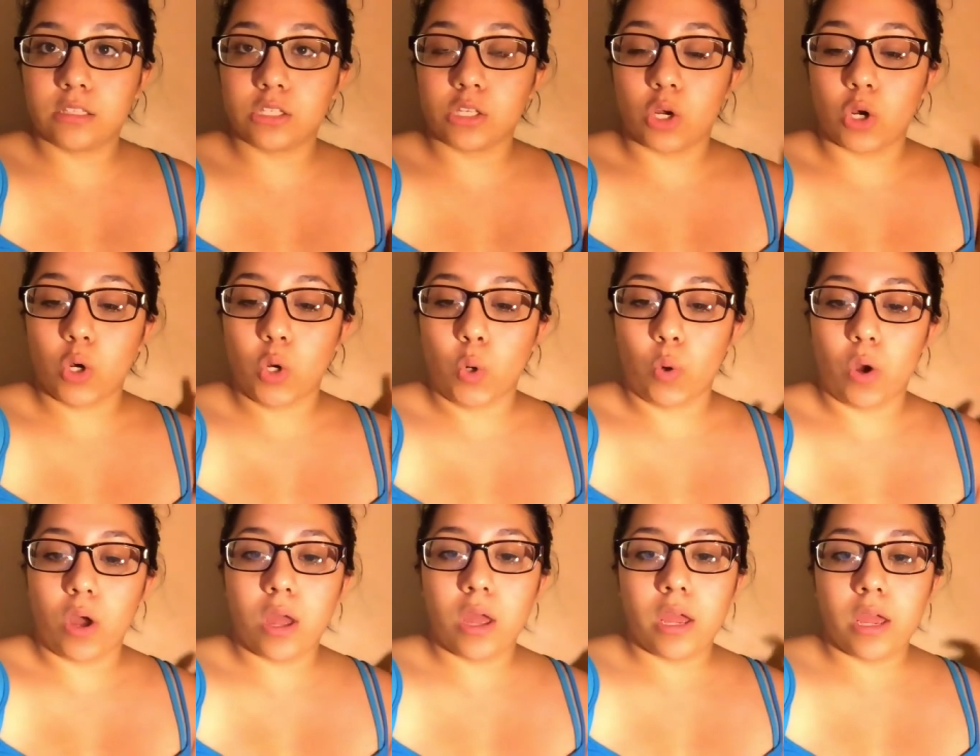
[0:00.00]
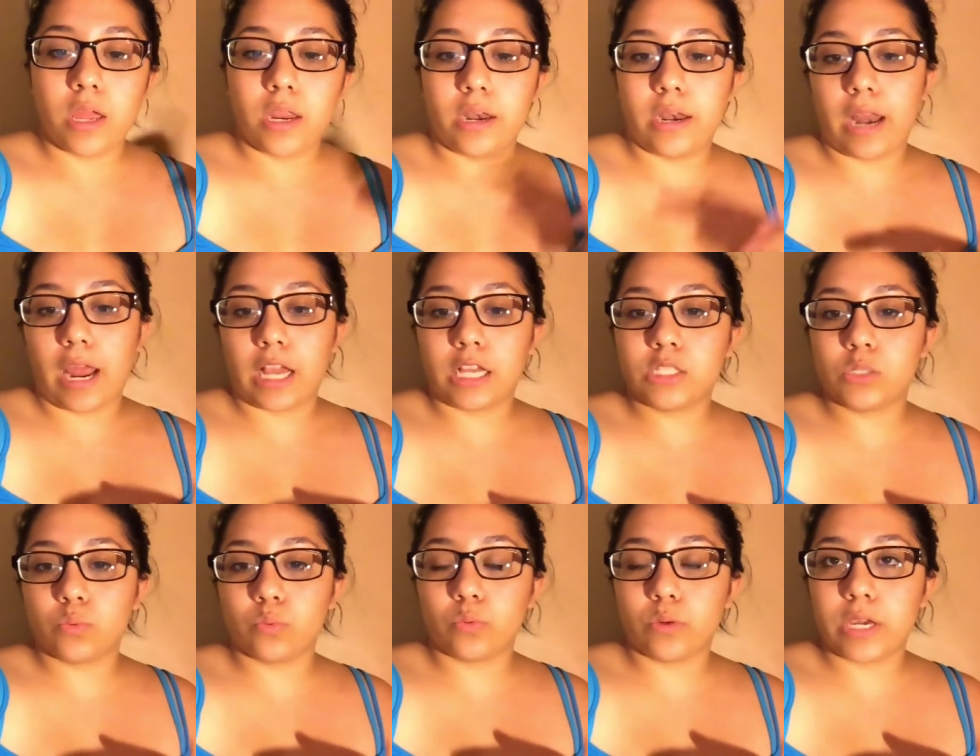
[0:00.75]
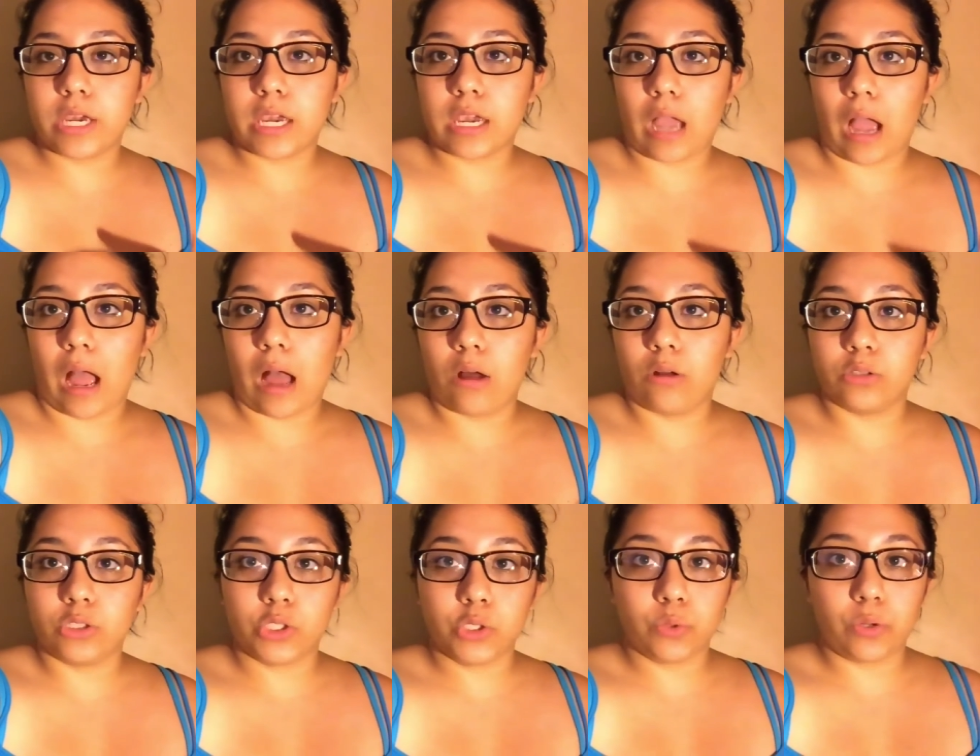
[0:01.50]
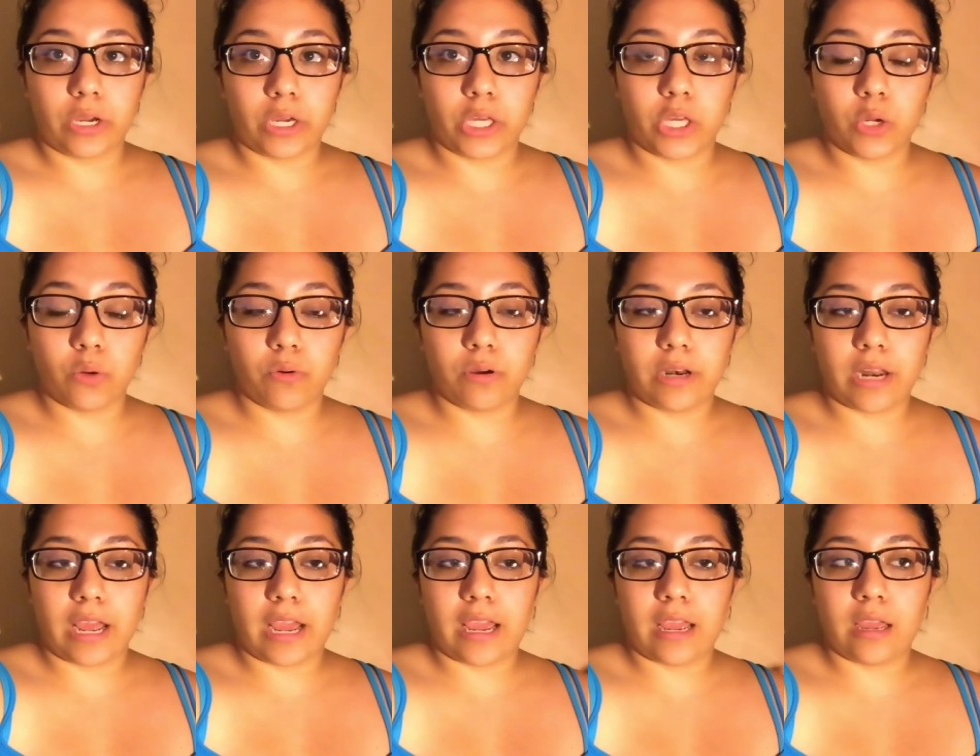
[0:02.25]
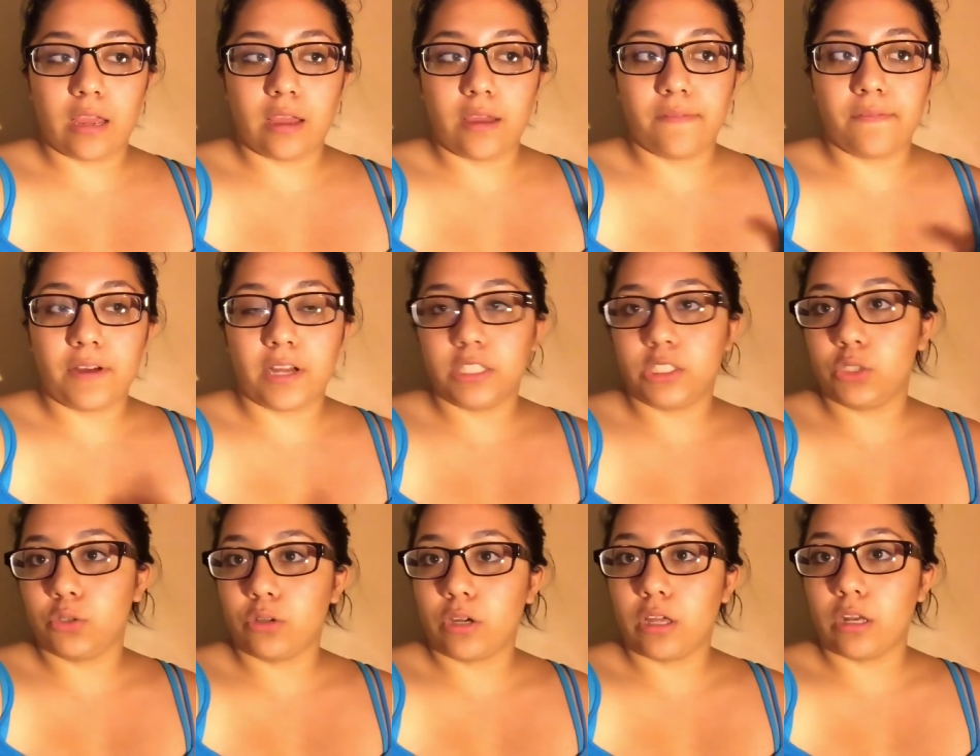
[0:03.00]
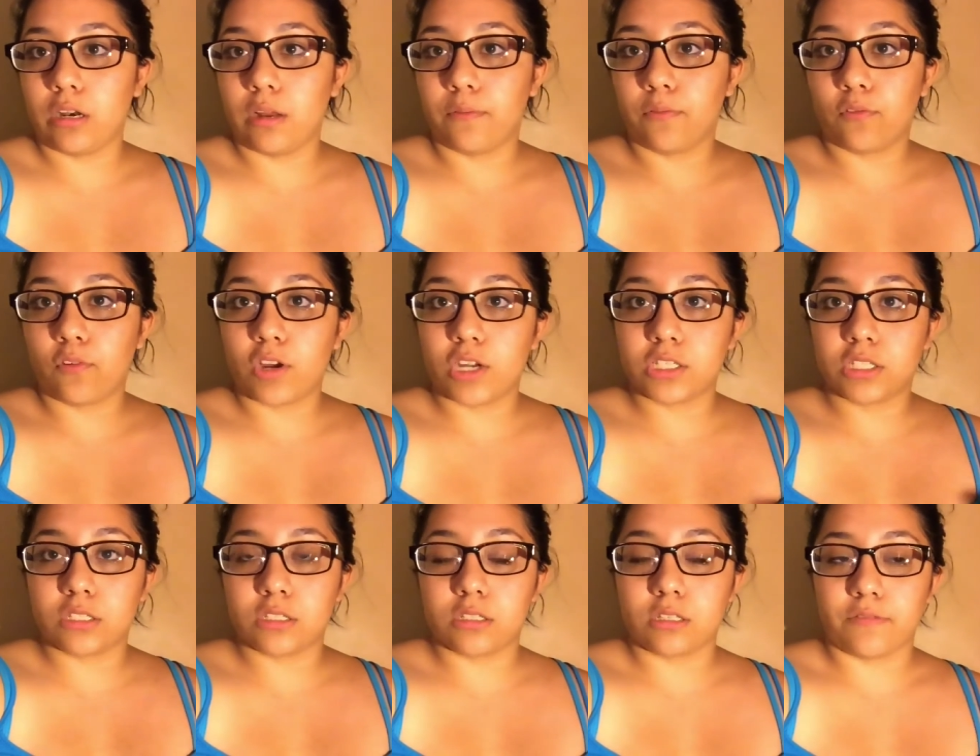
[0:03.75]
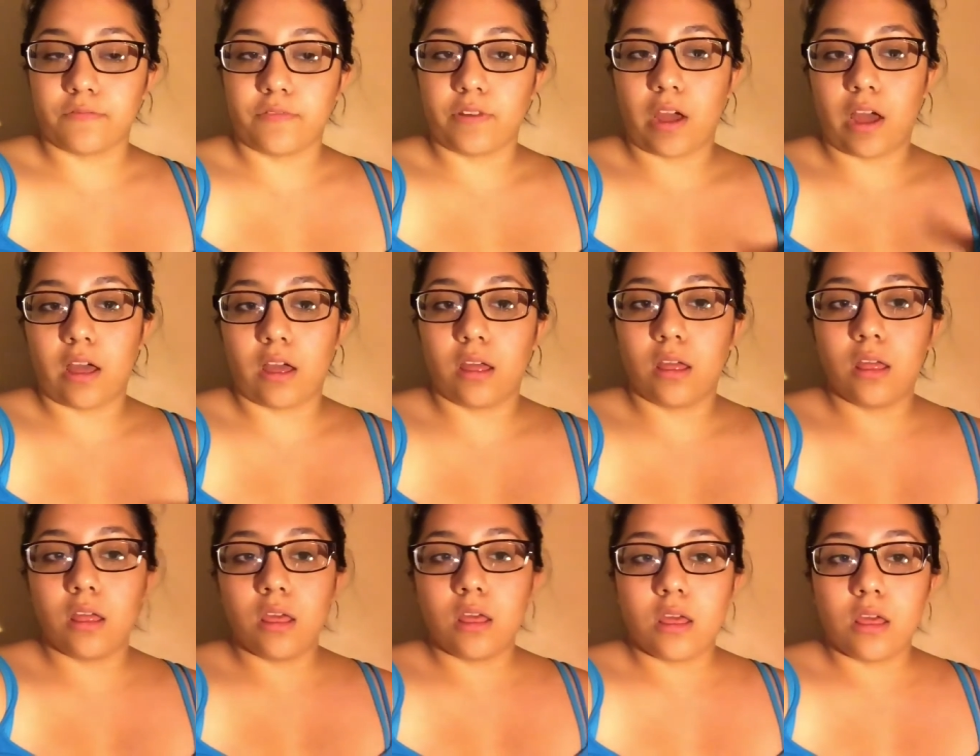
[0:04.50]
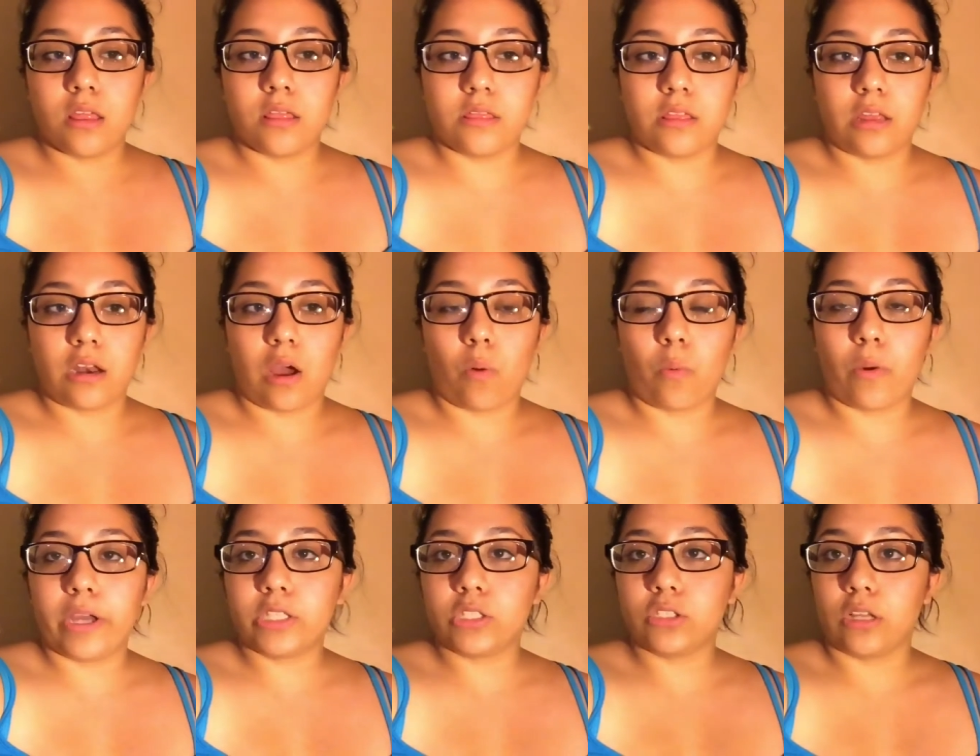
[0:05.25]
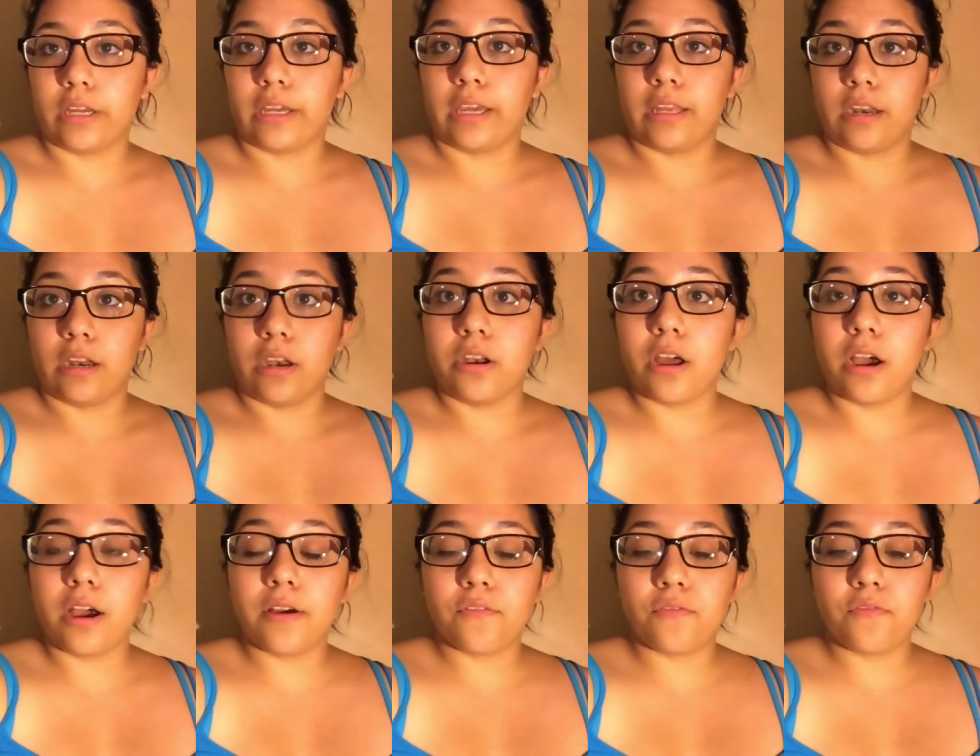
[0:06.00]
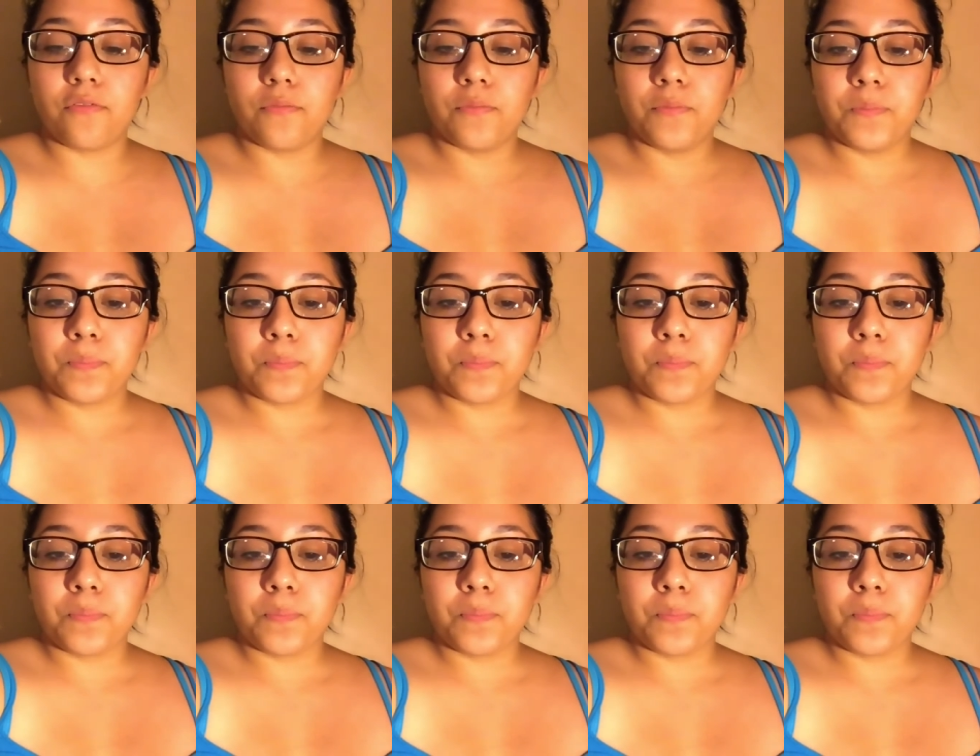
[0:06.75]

So next week I'll do a Q&A if I do get enough questions. If not, then I'll wait till I get enough.